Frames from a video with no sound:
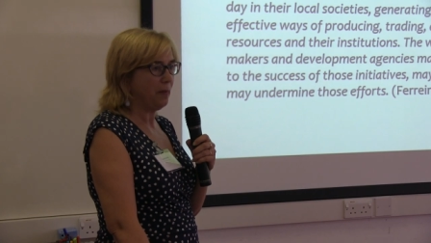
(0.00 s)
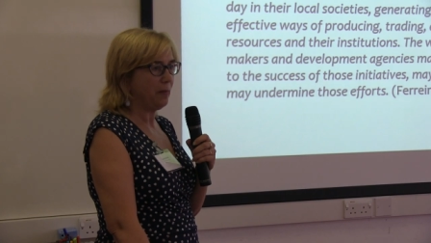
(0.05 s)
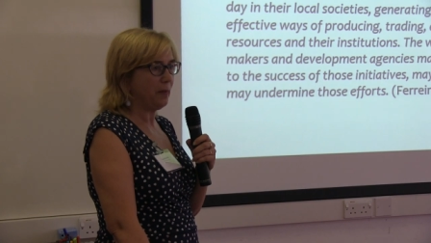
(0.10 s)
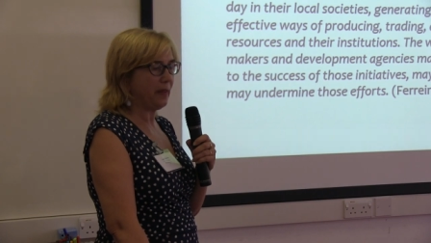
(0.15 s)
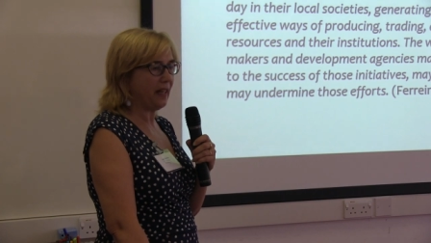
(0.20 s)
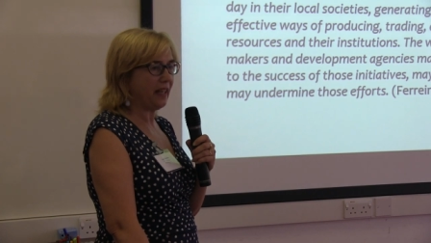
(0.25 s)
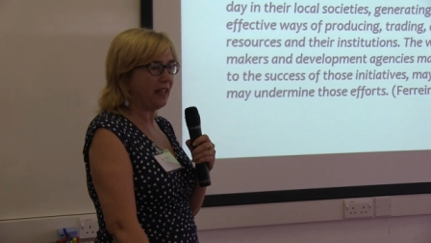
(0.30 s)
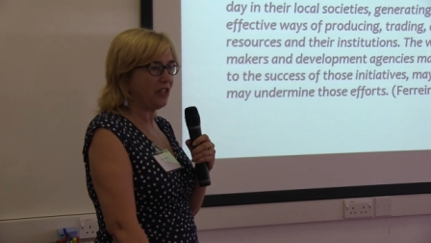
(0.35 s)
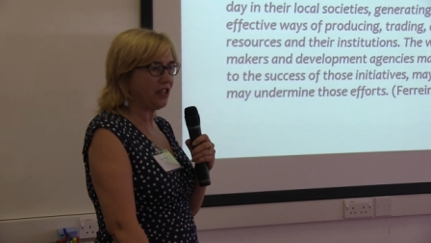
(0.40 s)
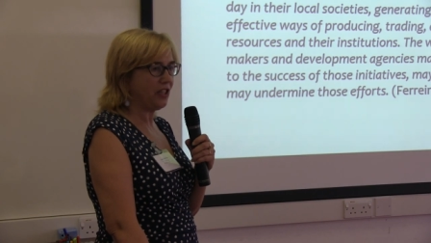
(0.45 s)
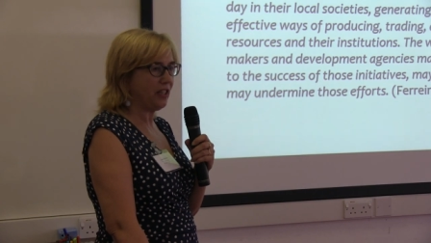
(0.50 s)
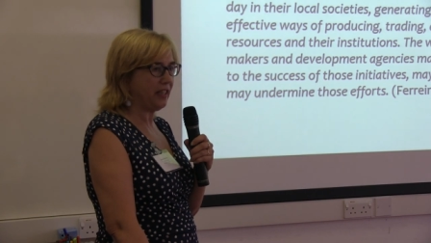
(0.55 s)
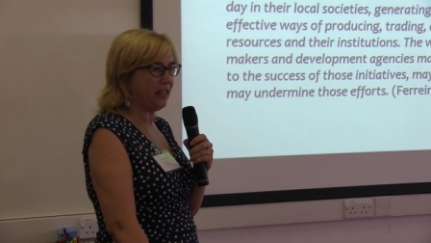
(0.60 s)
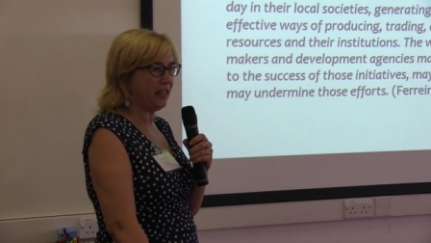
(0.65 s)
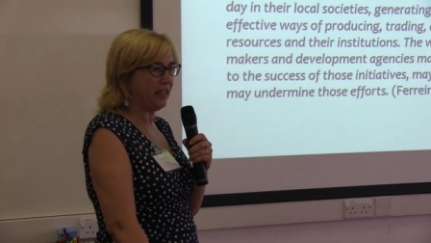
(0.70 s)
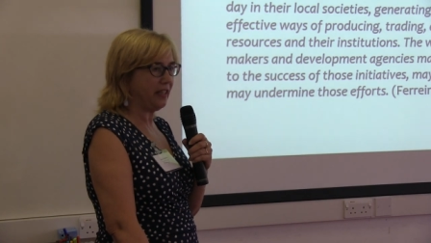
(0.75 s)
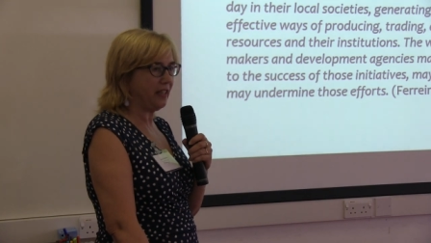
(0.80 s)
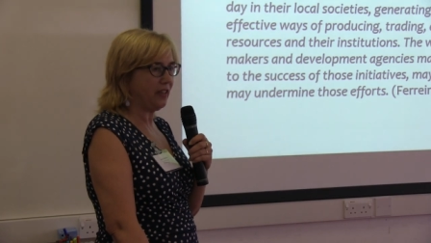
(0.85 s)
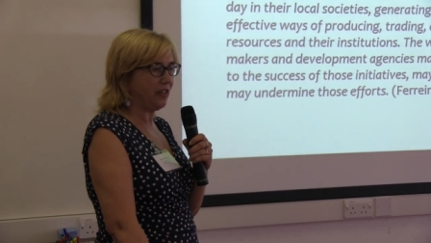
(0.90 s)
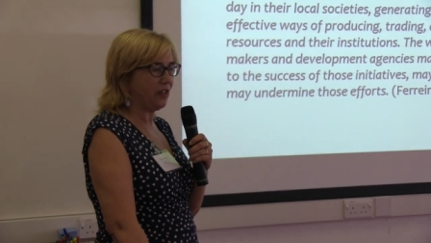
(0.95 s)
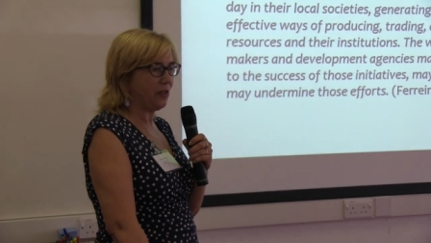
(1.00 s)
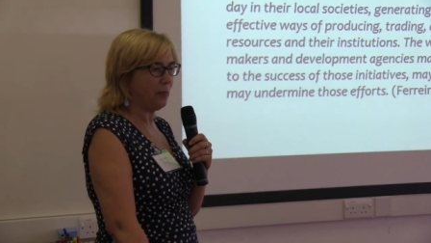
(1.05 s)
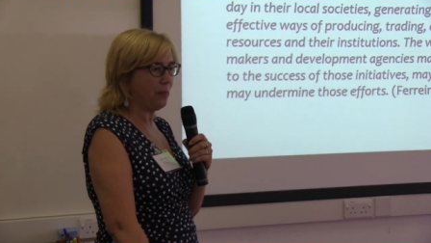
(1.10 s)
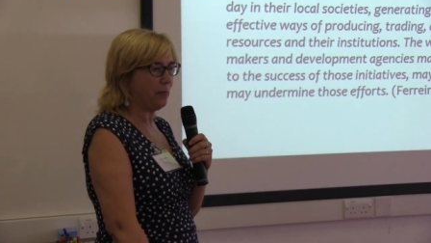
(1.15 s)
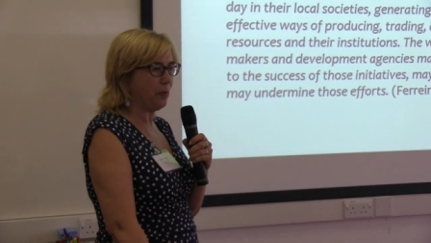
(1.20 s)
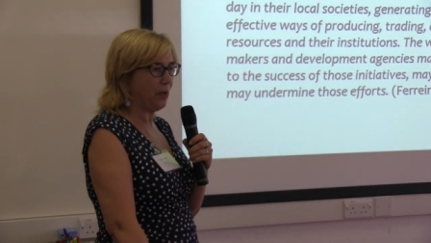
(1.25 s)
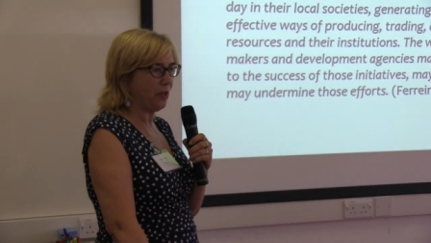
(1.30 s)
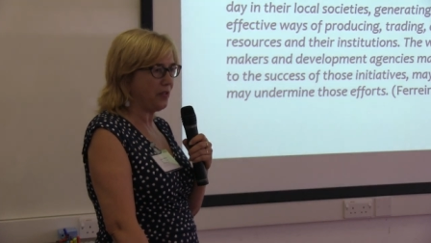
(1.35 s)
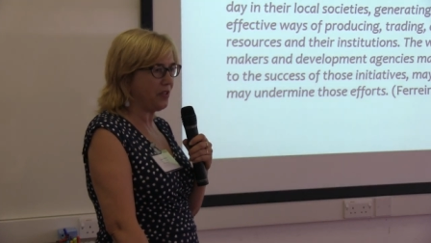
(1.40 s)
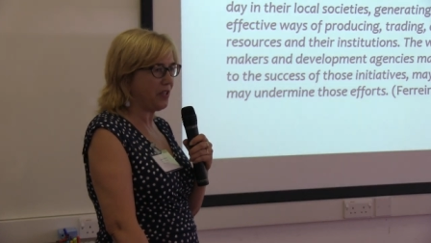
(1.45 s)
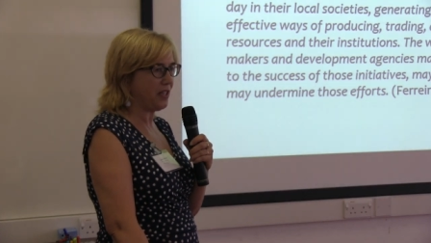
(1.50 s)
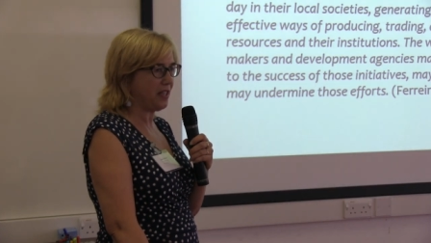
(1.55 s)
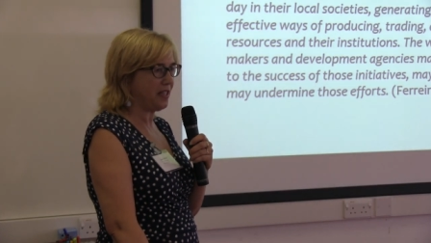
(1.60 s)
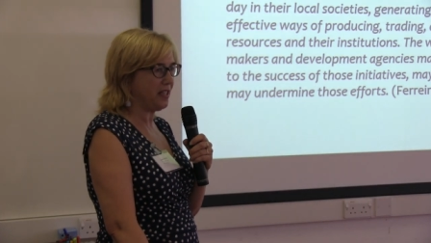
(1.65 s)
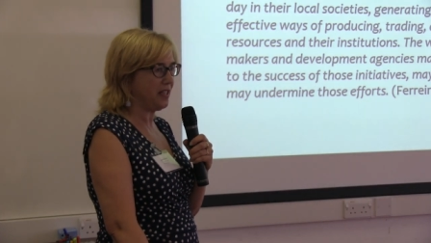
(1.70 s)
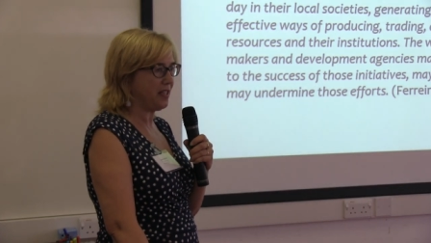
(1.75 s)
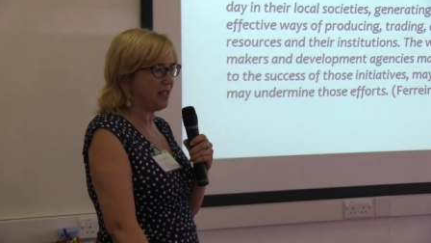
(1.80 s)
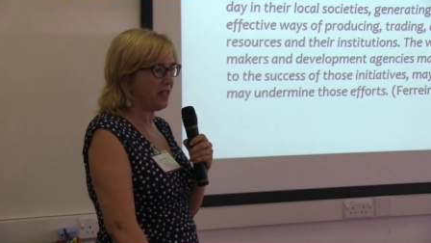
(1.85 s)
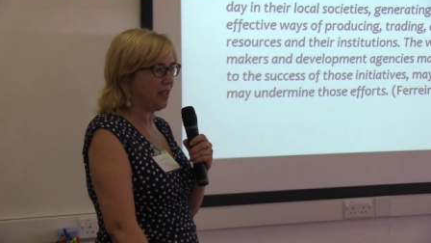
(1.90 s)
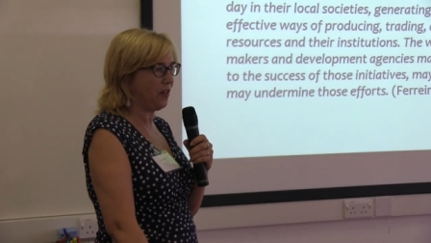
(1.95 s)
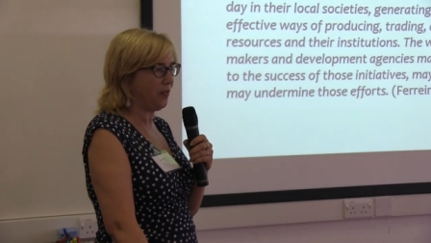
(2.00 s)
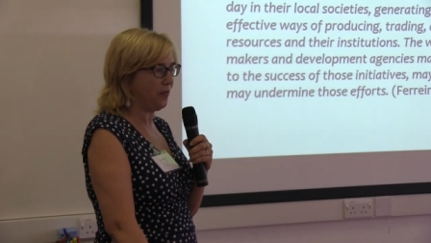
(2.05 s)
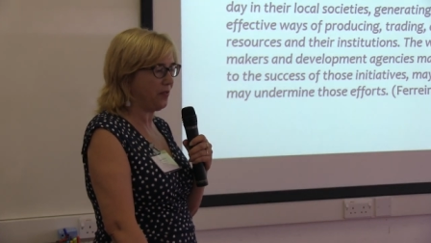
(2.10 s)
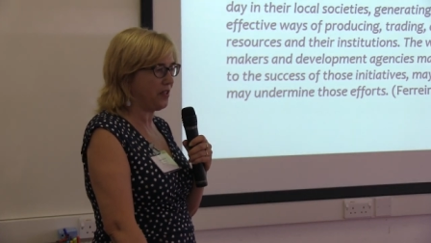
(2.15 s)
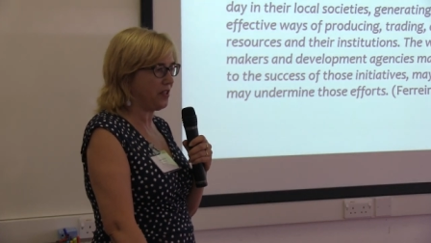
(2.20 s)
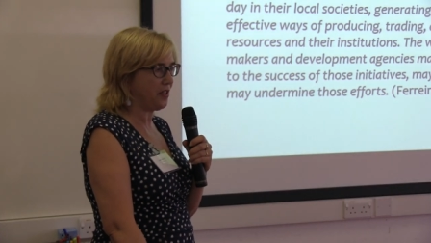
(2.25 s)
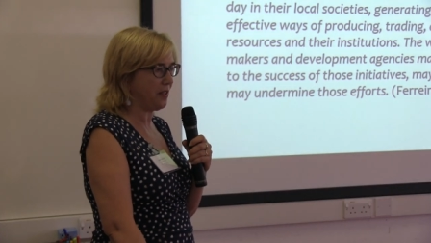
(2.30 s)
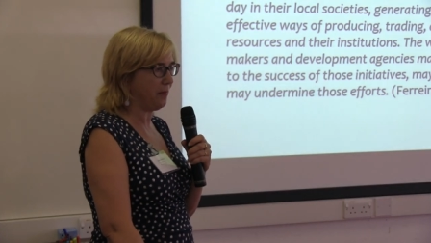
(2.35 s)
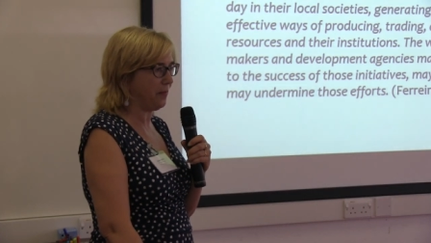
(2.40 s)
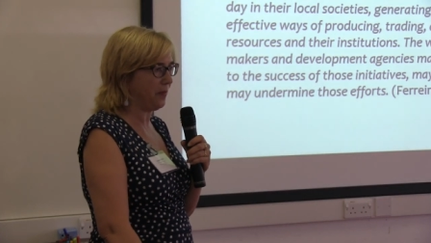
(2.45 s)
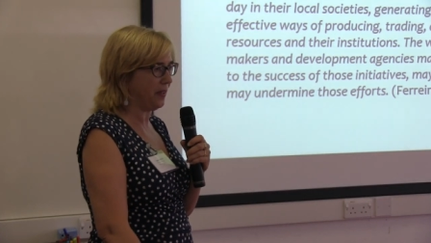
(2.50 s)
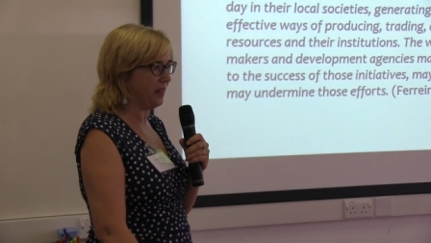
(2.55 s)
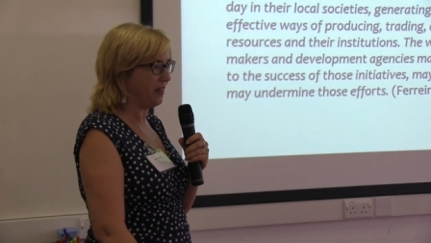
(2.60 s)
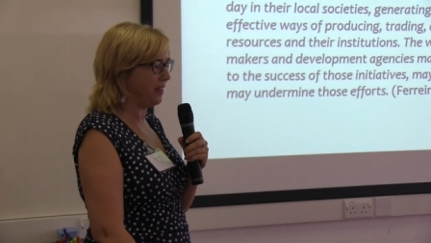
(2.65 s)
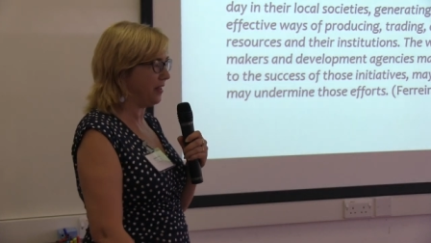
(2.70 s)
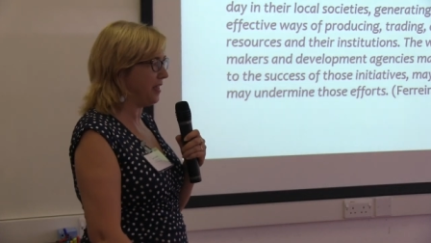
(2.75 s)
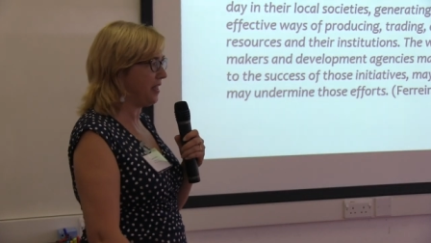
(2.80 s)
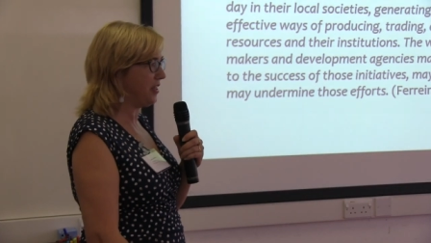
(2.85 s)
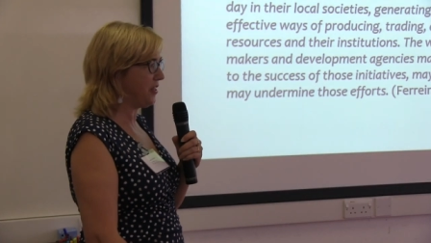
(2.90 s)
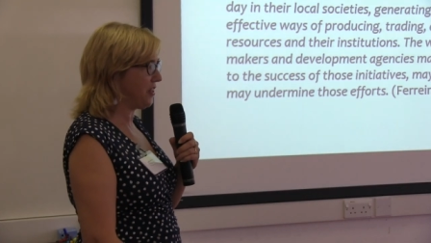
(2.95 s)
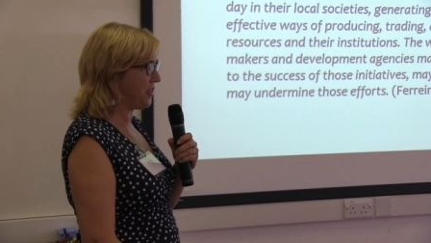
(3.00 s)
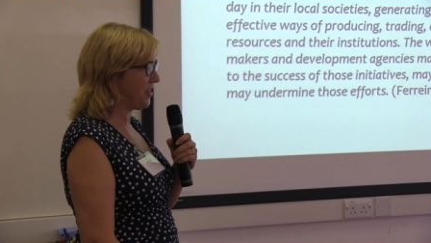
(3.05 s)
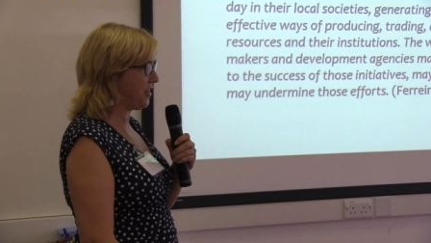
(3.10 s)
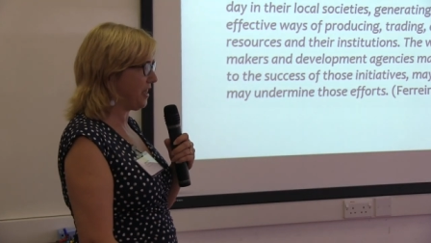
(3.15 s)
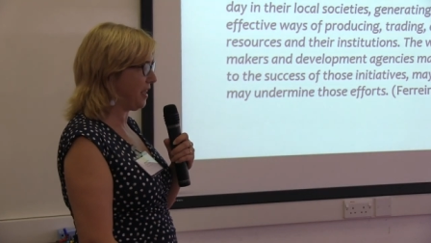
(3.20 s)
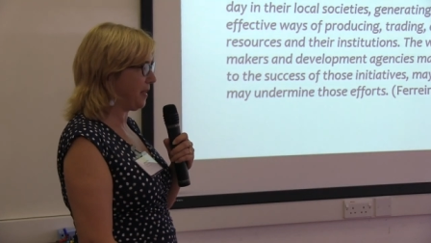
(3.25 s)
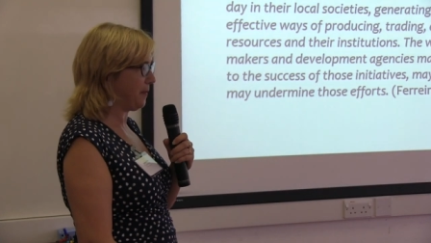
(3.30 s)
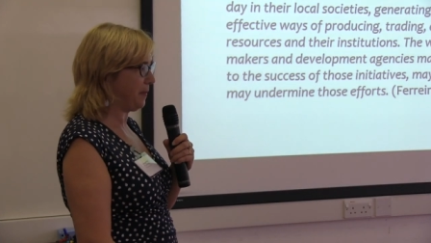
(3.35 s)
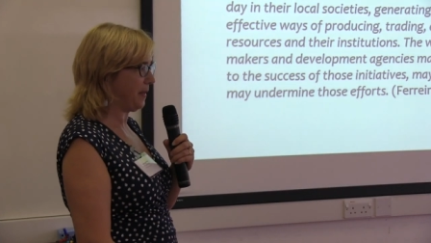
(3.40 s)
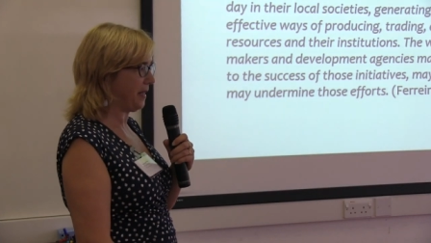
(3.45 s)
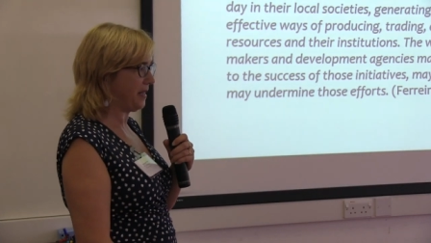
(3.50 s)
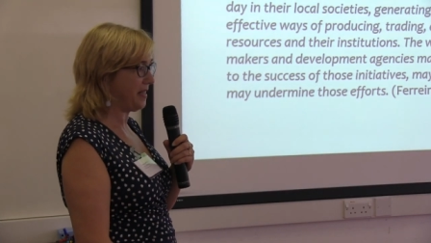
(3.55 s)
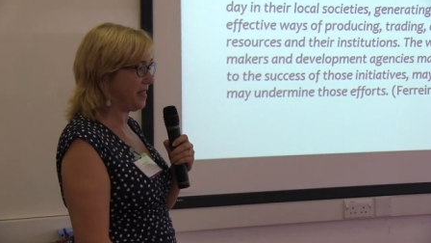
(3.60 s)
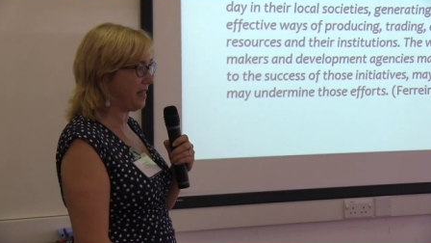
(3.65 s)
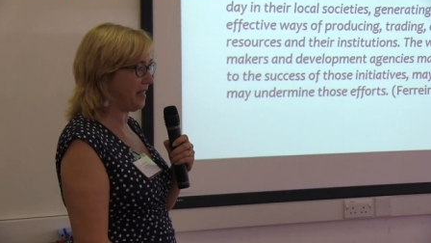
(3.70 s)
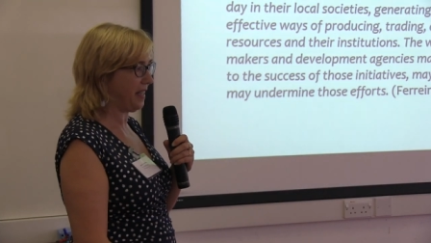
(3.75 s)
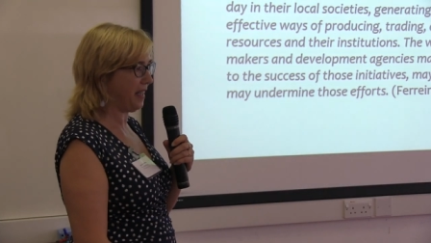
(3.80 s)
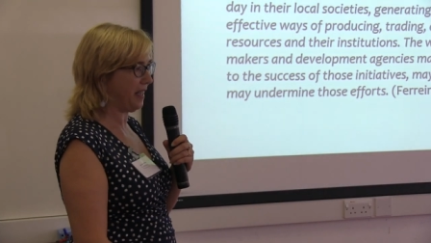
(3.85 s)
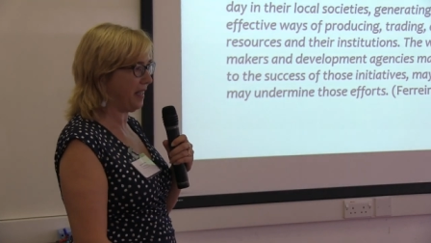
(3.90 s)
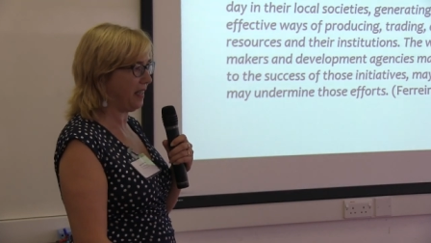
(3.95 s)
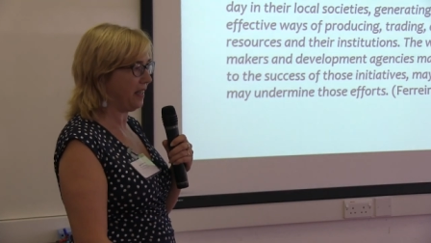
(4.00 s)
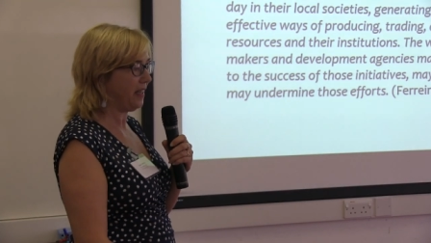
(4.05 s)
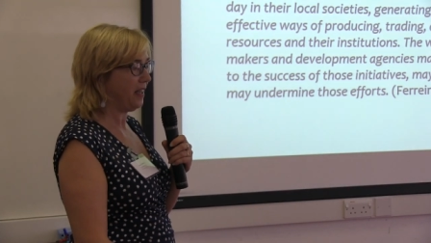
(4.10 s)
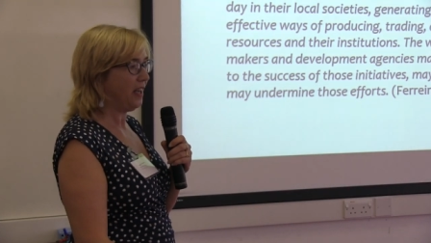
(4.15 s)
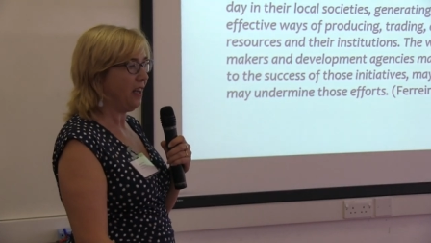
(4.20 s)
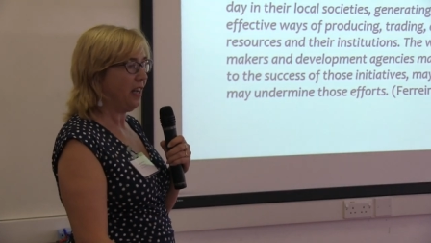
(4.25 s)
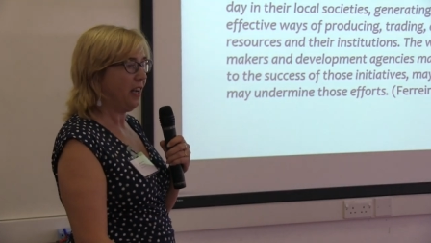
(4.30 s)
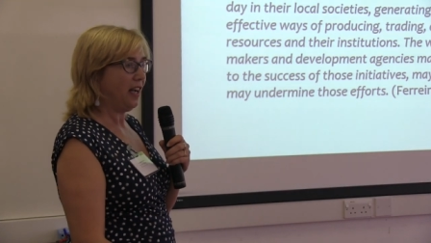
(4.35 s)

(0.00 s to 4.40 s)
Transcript: but actually the process itself is something that needs to take place there.